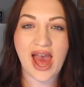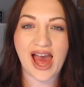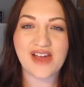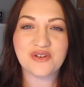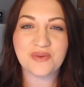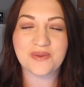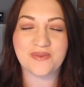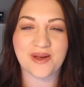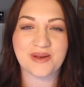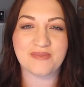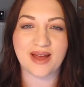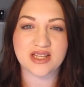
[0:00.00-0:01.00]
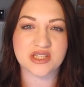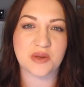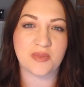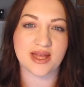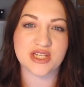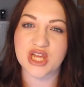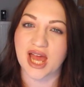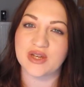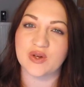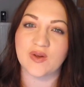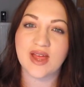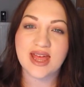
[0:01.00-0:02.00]
Hi everyone, welcome back to my
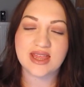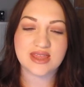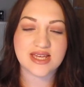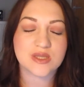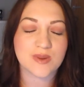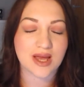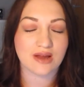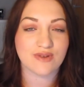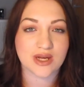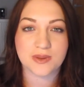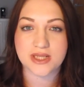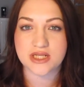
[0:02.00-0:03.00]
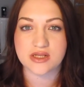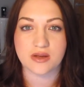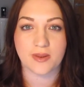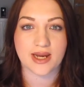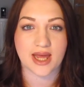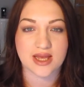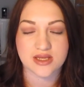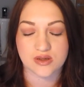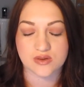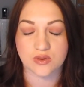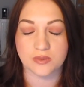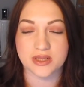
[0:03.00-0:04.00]
channel. This week I really wanted to do an
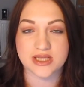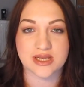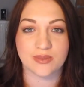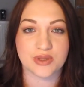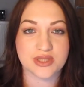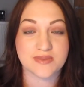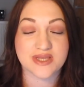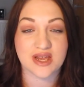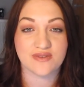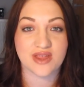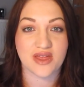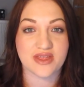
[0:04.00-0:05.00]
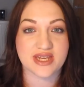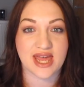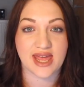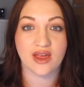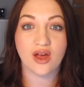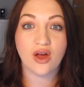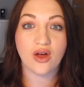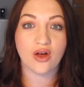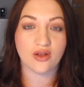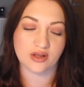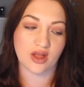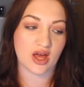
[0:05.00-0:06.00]
ASOS haul because I bought some stuff the other day
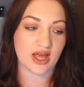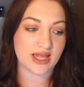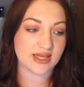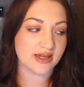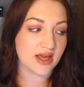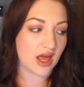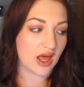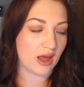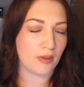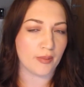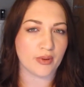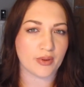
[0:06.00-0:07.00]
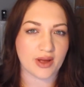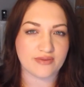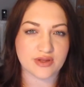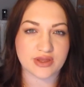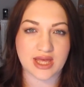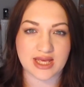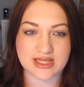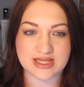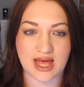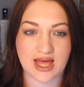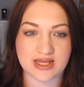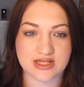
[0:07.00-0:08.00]
online. I bought quite a few things
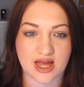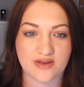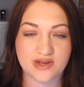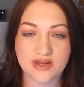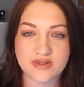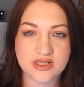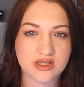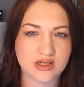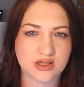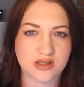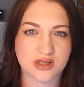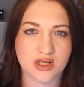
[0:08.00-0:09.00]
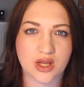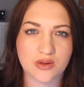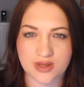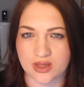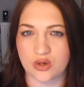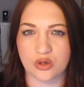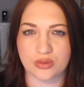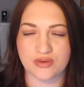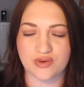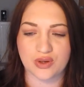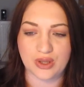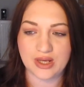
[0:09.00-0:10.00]
and I've never done a clothing haul
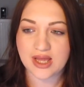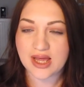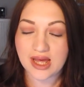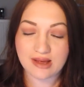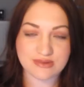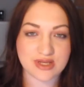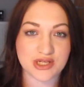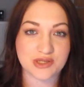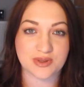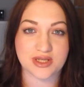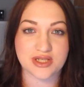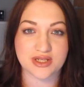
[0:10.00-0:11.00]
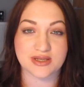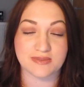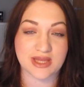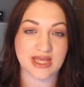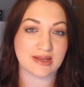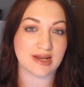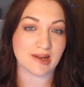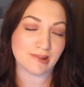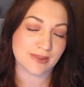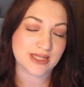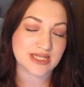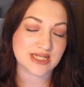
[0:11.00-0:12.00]
before, so I just wanted to do something a little
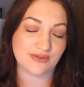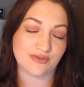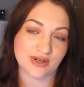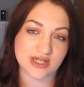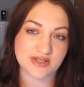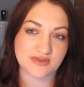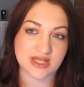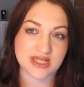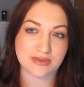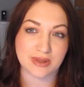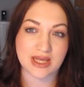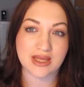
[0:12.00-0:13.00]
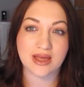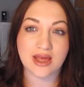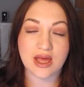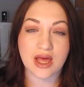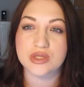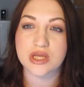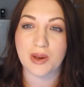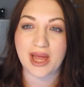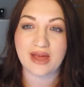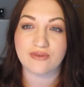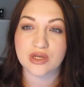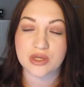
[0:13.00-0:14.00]
bit different for this week. Also, I
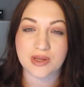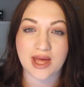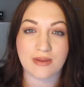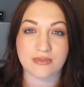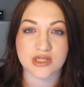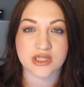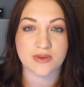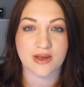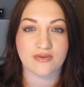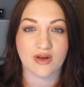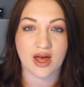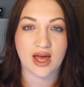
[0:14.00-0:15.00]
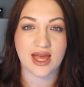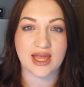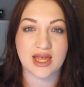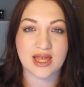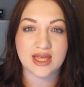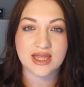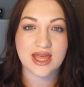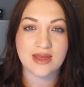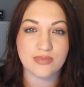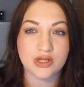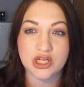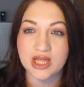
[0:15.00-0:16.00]
have a new camera, so if I
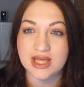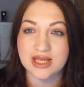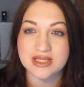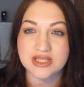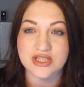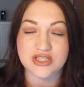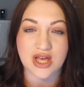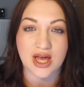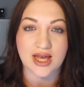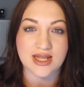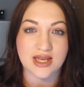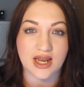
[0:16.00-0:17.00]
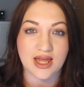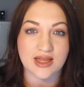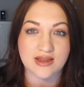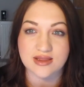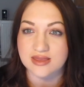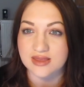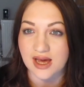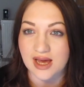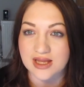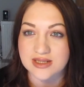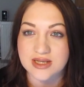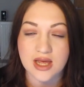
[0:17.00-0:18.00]
keep looking to the side like
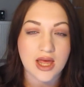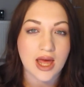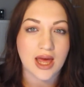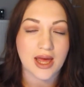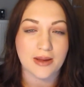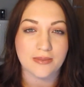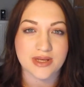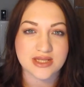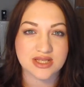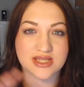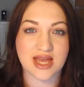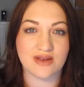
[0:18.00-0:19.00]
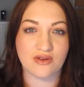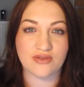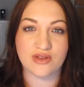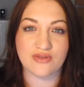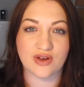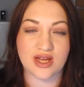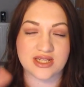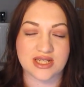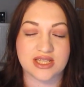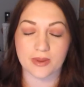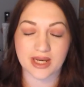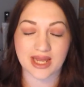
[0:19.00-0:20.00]
that, it's because I have a viewfinder.
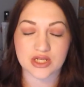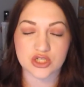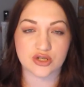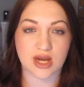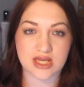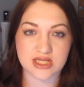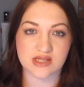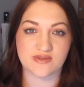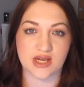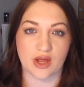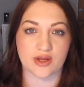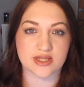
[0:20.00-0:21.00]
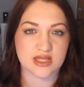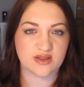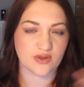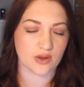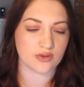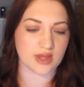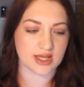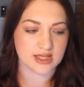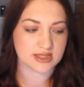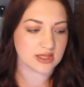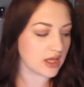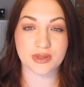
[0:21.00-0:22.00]
So I'm going to get straight into the video because there's a few
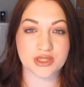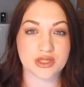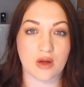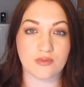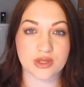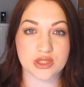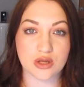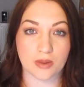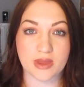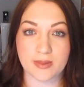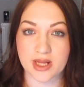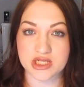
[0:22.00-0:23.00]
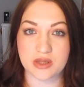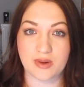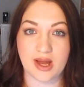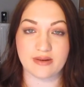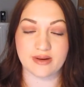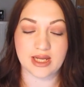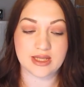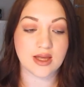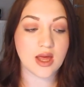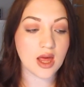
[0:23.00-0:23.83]
things. I'm going to start off with the top that I'm actually wearing.